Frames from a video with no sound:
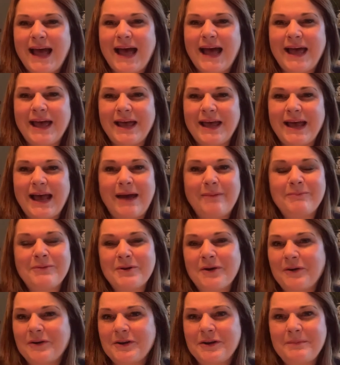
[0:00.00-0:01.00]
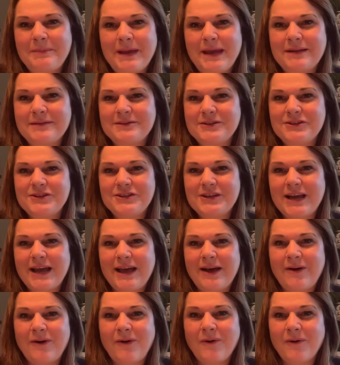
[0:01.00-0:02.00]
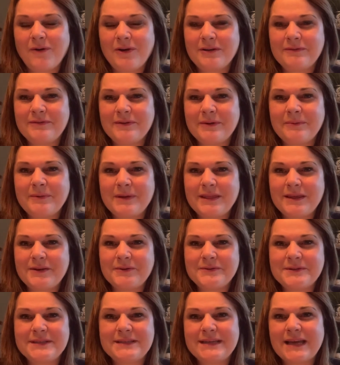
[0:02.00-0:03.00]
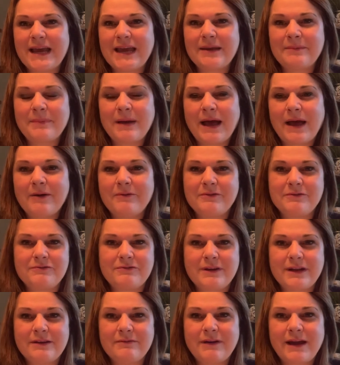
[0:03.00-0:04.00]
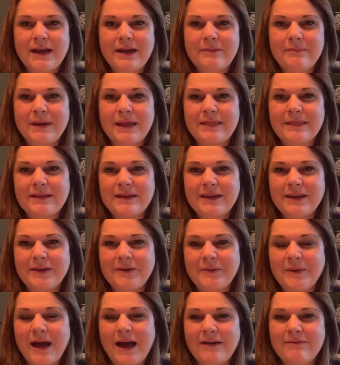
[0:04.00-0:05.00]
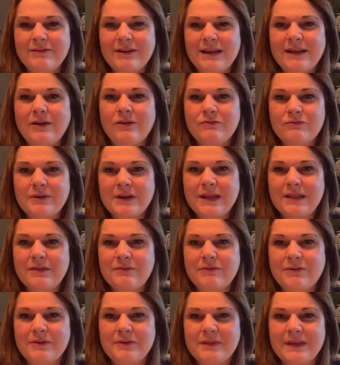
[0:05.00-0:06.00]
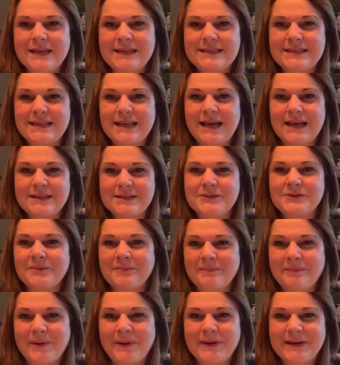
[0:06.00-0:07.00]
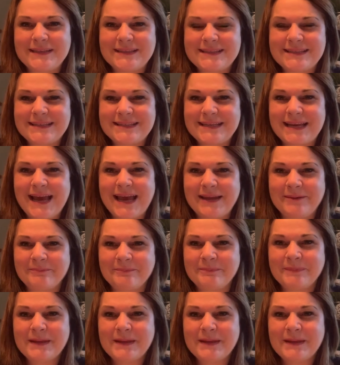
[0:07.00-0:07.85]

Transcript: Uh, I'm not going to be able to share all of it with you today, but I would really recommend that you have a little read through this at some point today.